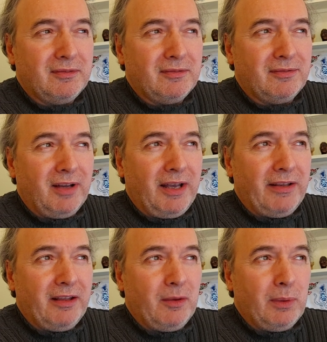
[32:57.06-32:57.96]
find
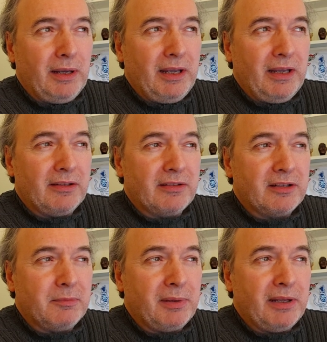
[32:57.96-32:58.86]
their way into
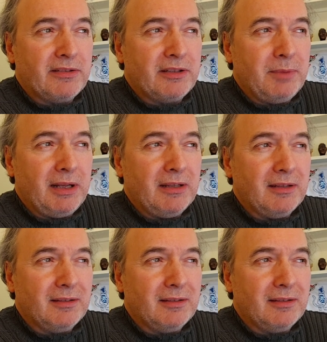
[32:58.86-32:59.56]
some place similar.